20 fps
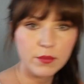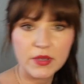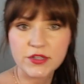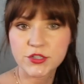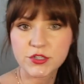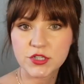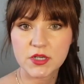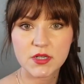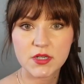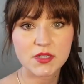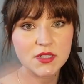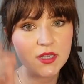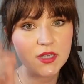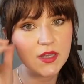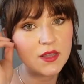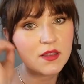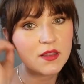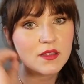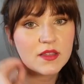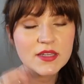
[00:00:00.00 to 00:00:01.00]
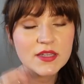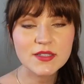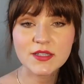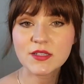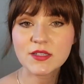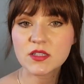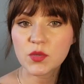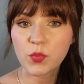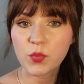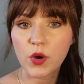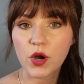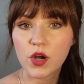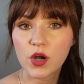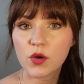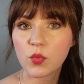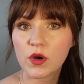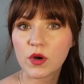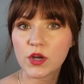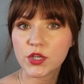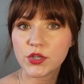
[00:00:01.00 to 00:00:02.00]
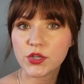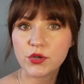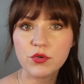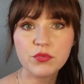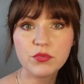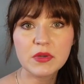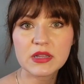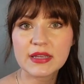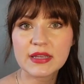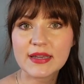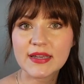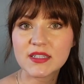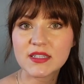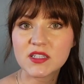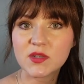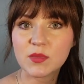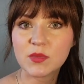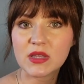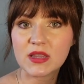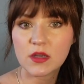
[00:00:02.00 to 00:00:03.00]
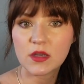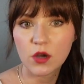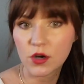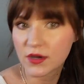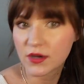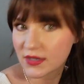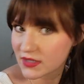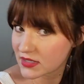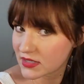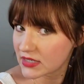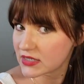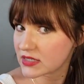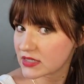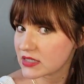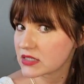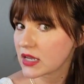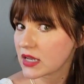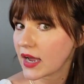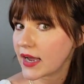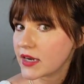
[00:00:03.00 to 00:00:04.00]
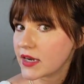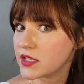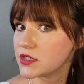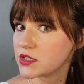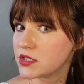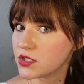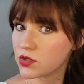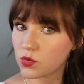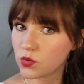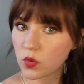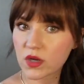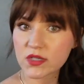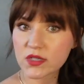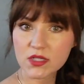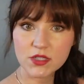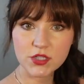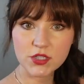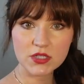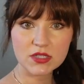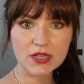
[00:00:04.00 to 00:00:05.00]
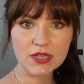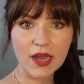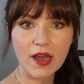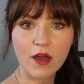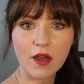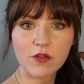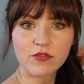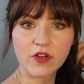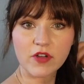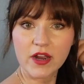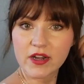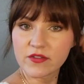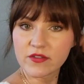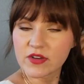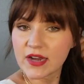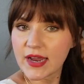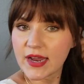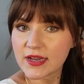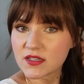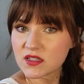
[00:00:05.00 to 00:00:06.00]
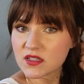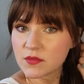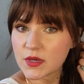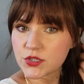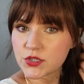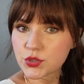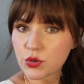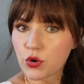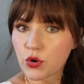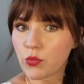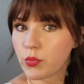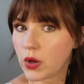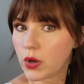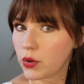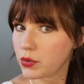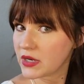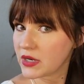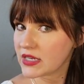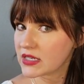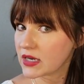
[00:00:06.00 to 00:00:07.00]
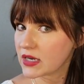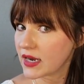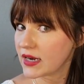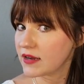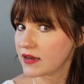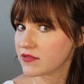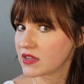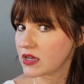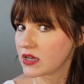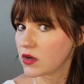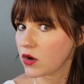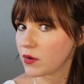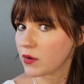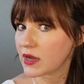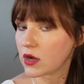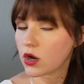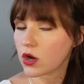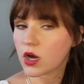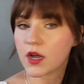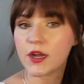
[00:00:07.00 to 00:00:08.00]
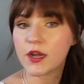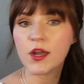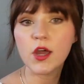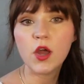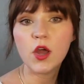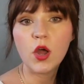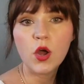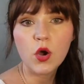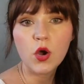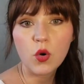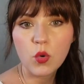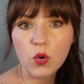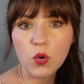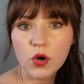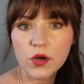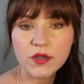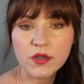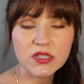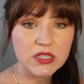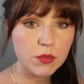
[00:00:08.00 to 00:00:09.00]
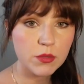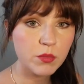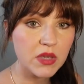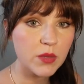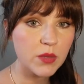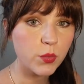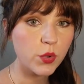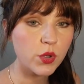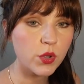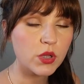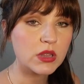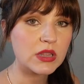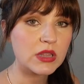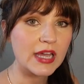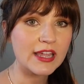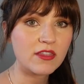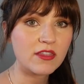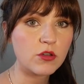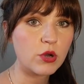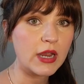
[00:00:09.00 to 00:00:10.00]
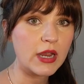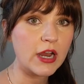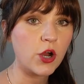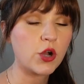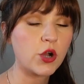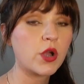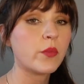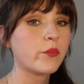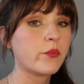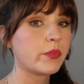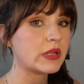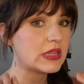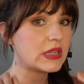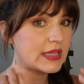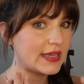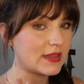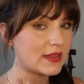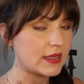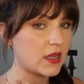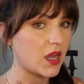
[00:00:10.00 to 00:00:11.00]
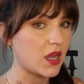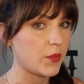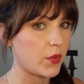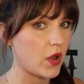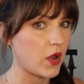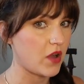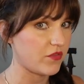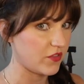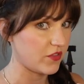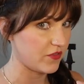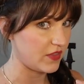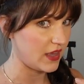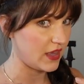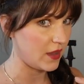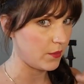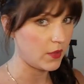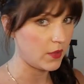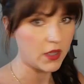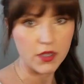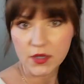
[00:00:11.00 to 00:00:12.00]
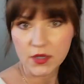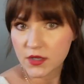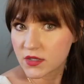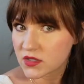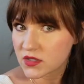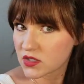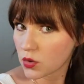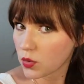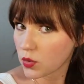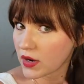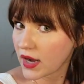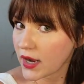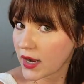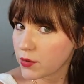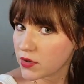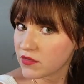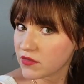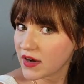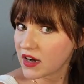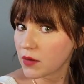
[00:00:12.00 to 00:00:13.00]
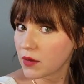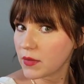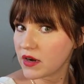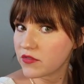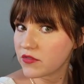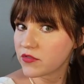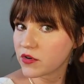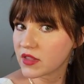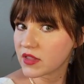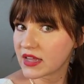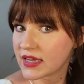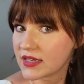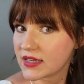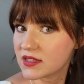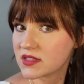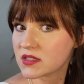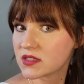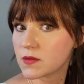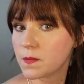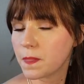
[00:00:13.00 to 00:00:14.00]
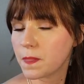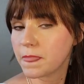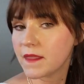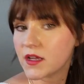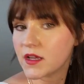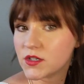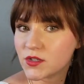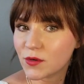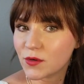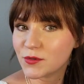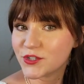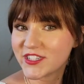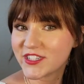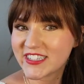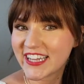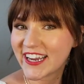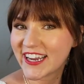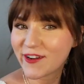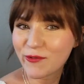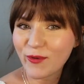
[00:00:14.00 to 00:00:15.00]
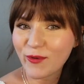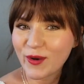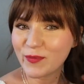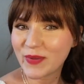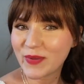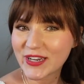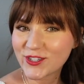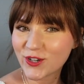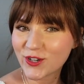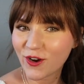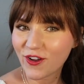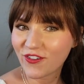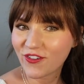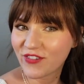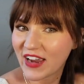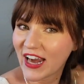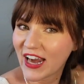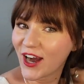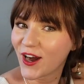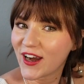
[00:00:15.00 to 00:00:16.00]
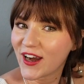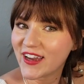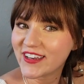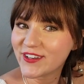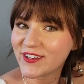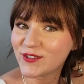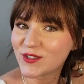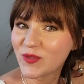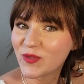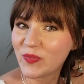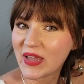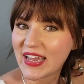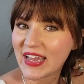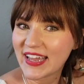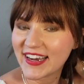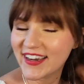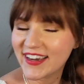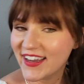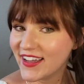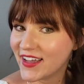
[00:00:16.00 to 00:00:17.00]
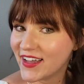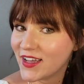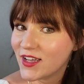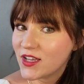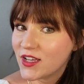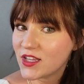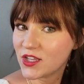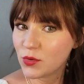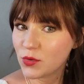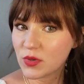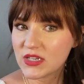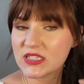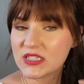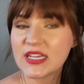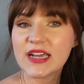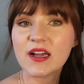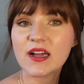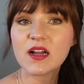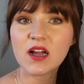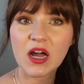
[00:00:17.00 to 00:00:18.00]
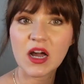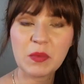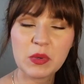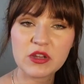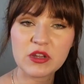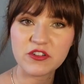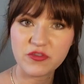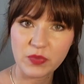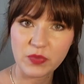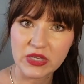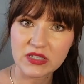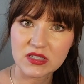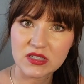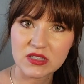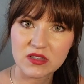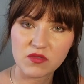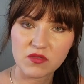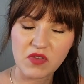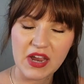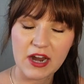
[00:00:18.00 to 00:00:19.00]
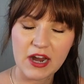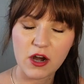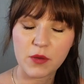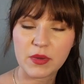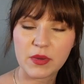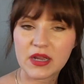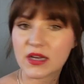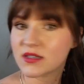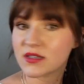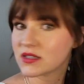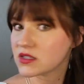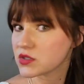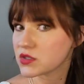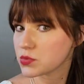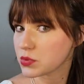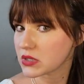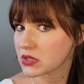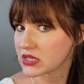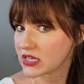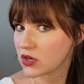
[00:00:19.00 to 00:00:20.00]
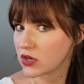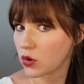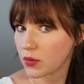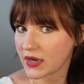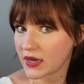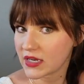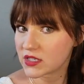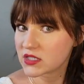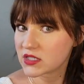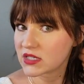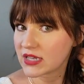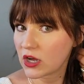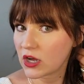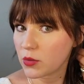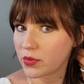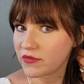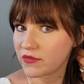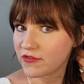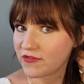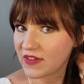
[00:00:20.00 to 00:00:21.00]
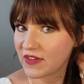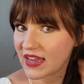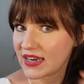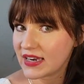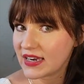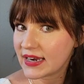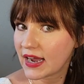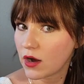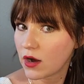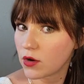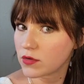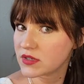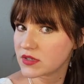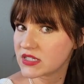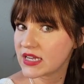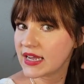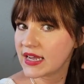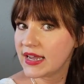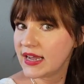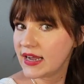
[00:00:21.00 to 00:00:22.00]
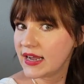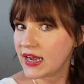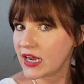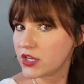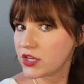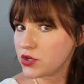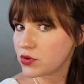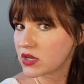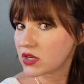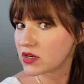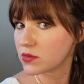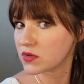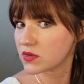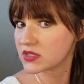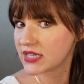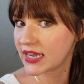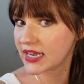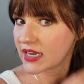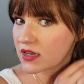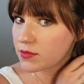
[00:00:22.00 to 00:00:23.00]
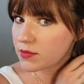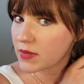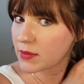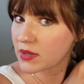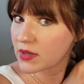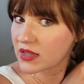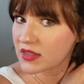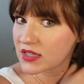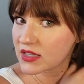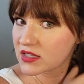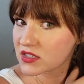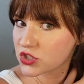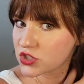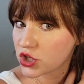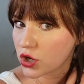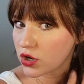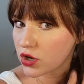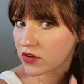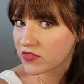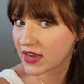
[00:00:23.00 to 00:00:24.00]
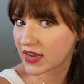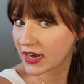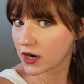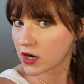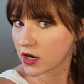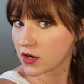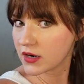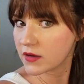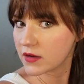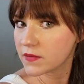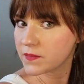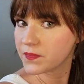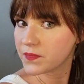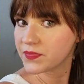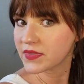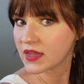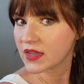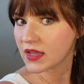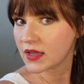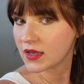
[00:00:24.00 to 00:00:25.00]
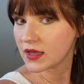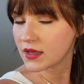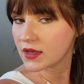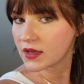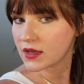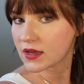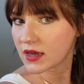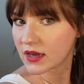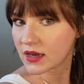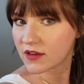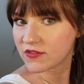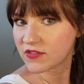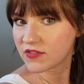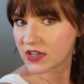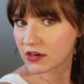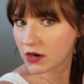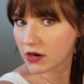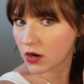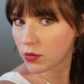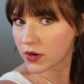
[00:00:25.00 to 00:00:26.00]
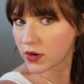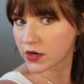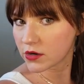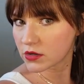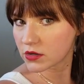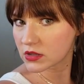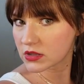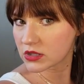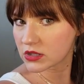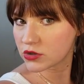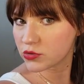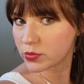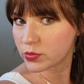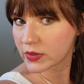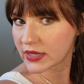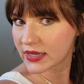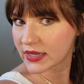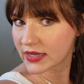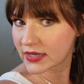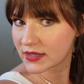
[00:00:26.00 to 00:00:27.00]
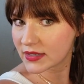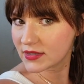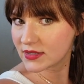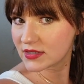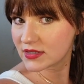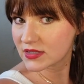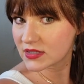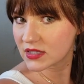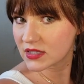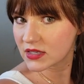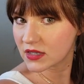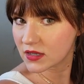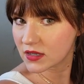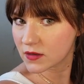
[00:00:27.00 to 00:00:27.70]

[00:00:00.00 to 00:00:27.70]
mentioned, this is the part where you really get to be the artist and decide, do you want to just have kind of an asymmetrical pony kind of thing going on? Or some people like their hair completely up off of them. So what I would recommend for this, don't just take one big chunk of hair and use a pin. You want to take a couple of pieces of hair because it's really going to help fan it out. And you can take maybe this chunk of hair, kind of figure out where your loop is,